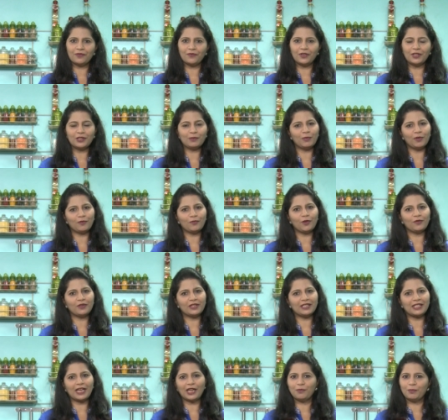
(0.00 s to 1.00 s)
first before we
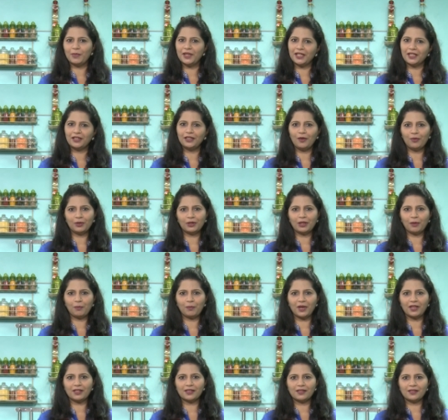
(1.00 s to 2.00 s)
start making the
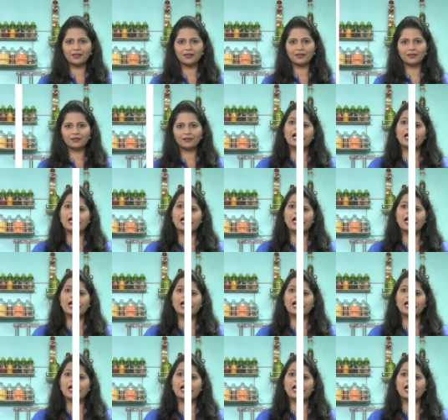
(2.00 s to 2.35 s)
uttapas.